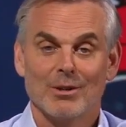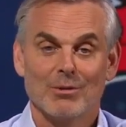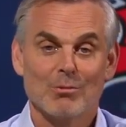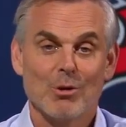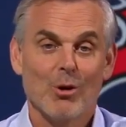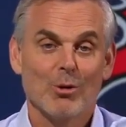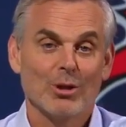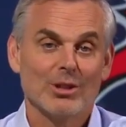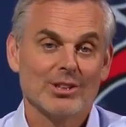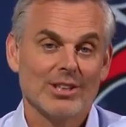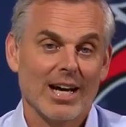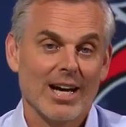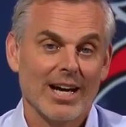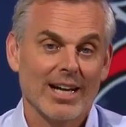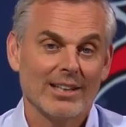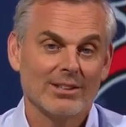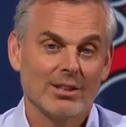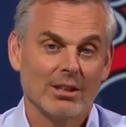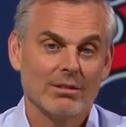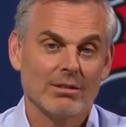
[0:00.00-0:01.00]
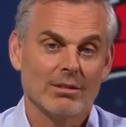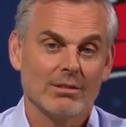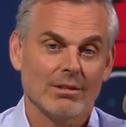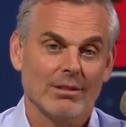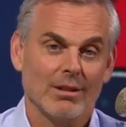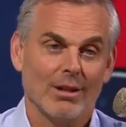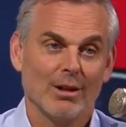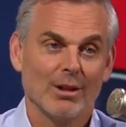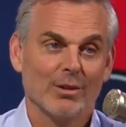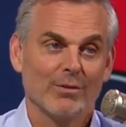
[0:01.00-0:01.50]
roll his eyes at
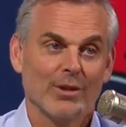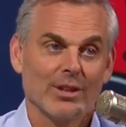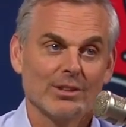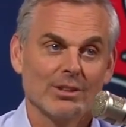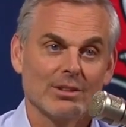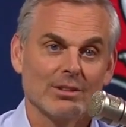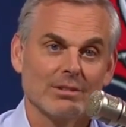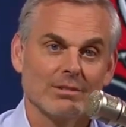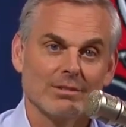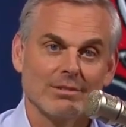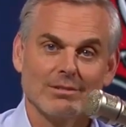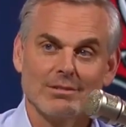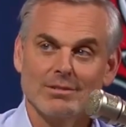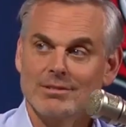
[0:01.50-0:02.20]
all of us